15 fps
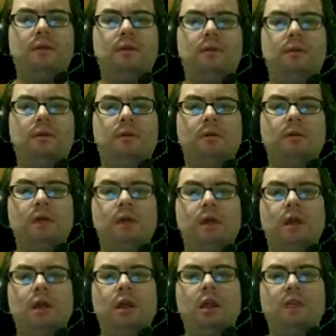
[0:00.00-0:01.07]
Oh, and
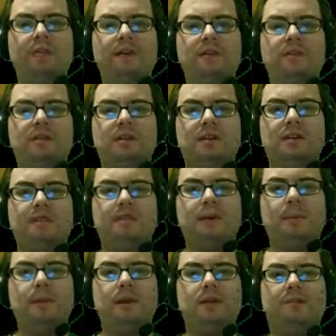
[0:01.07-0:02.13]

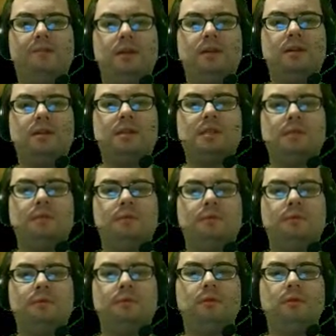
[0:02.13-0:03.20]
you may visit your family
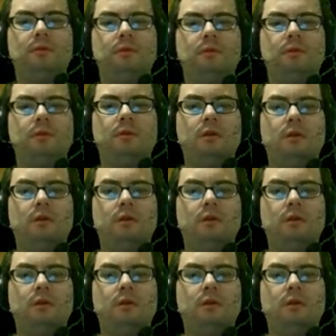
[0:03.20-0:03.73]
and friends.